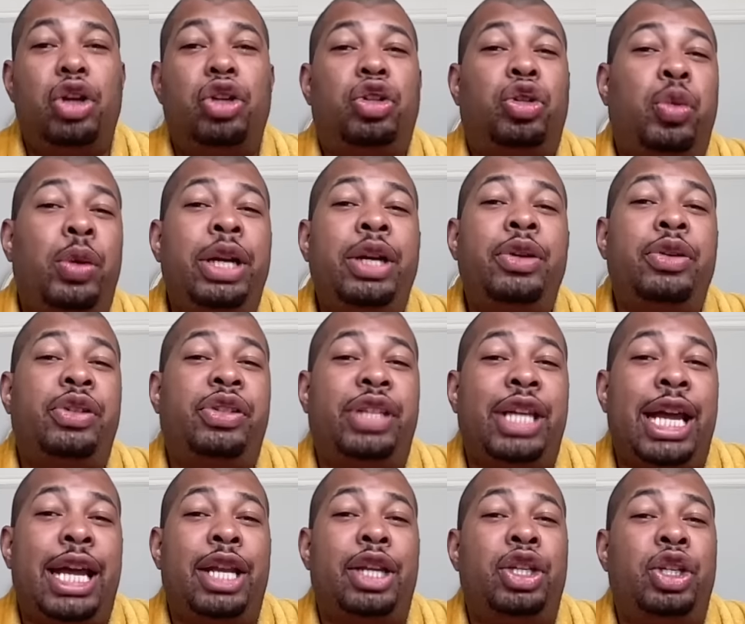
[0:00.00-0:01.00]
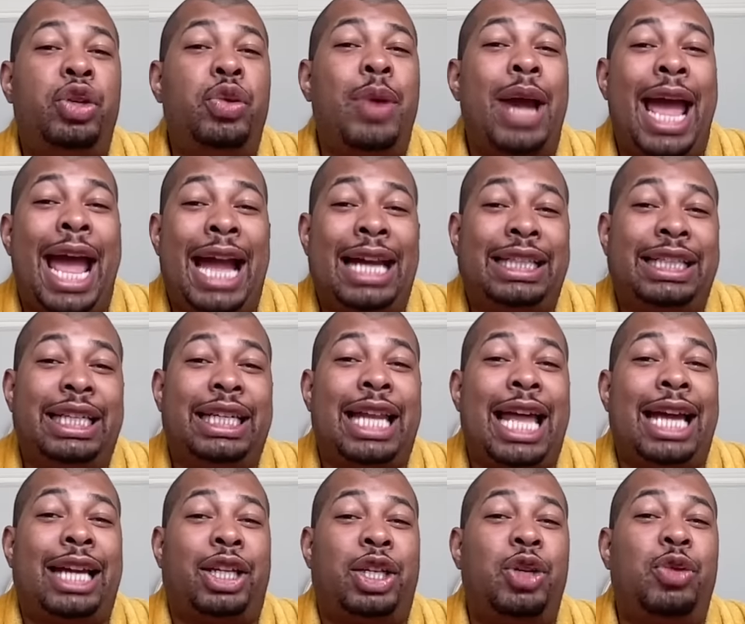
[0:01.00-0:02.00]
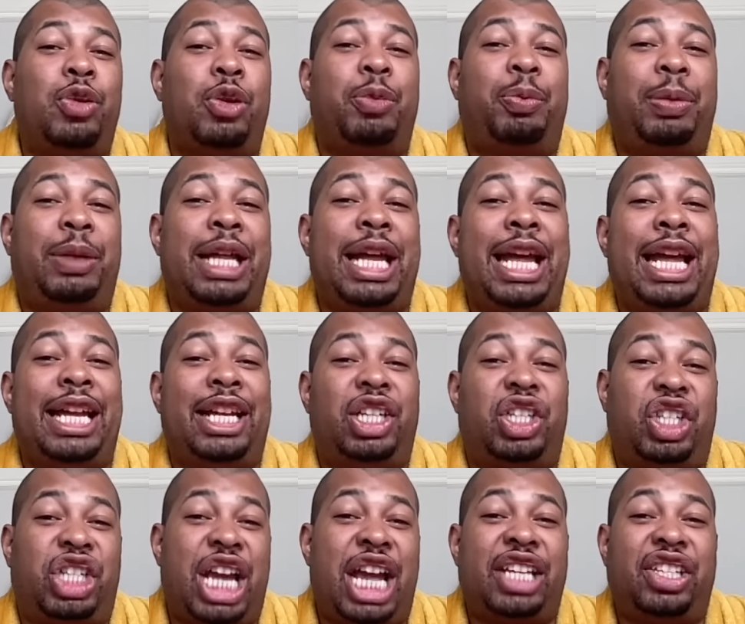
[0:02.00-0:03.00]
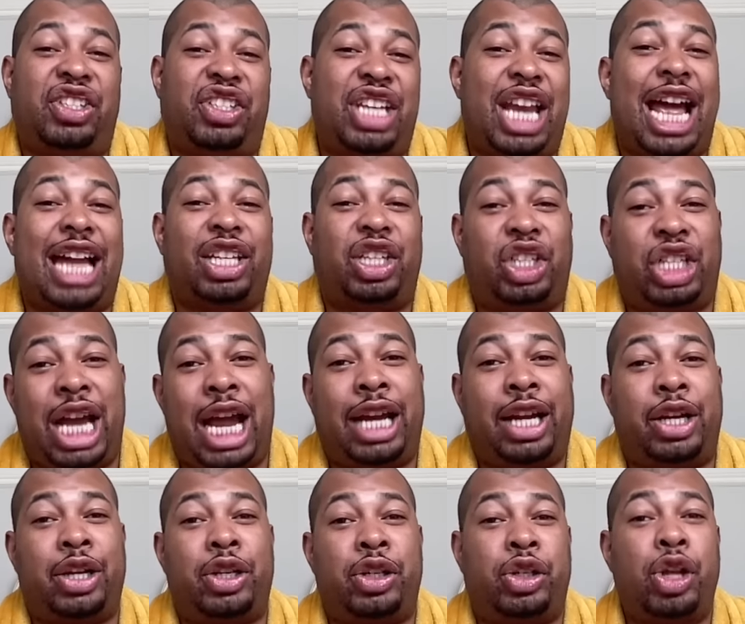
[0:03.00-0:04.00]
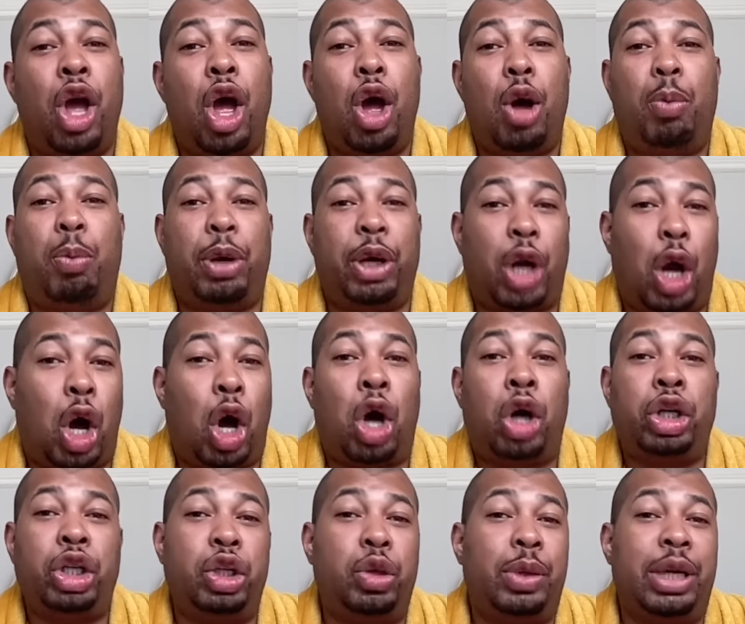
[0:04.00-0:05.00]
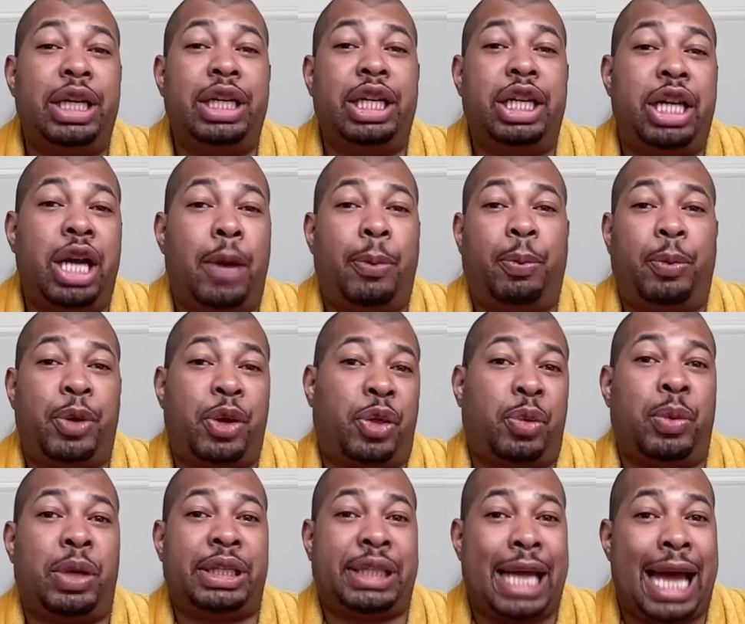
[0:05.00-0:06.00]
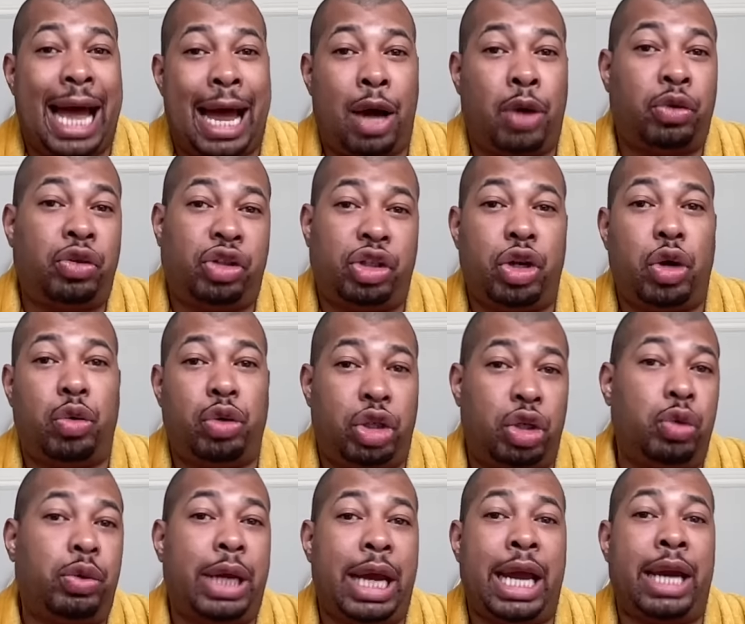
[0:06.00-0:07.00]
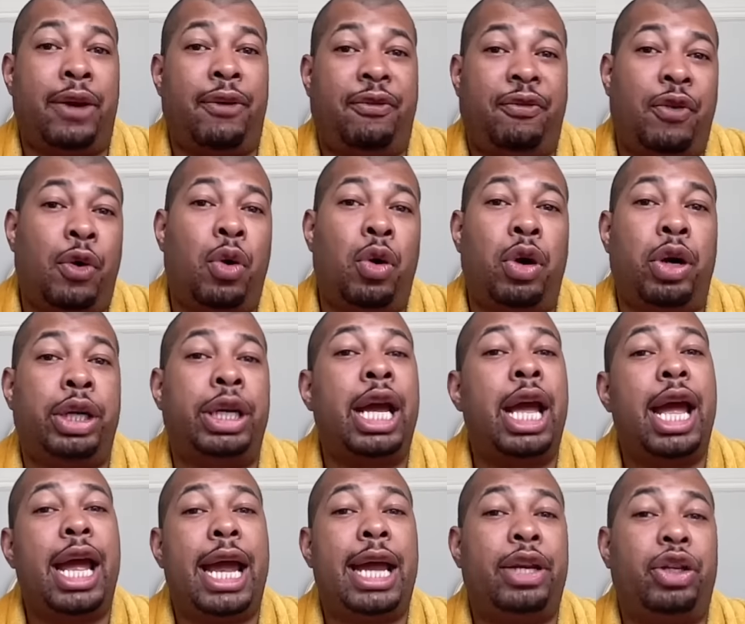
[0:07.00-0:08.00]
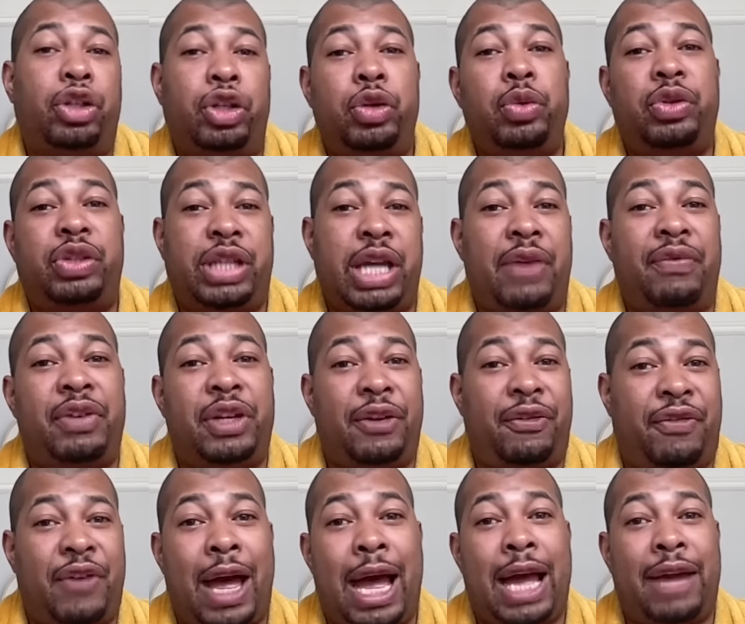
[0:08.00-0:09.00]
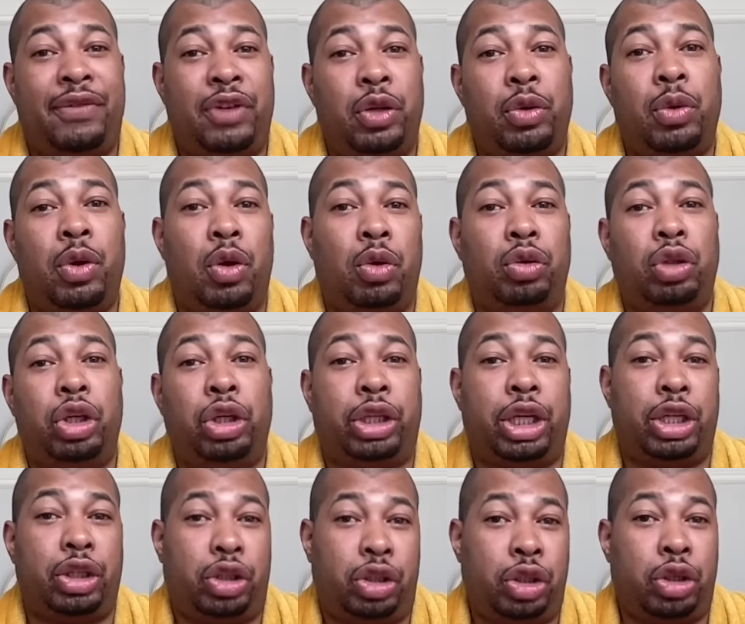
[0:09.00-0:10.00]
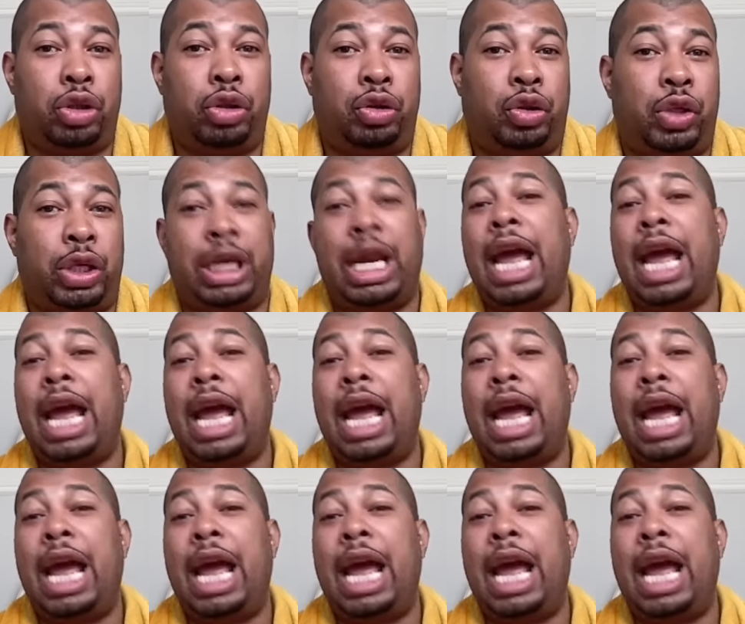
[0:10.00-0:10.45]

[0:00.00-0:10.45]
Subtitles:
Twitter said, you acted like you were playing chess, not checkers, But all you ended up with was a house note you can't afford and two 75-year-old looking children.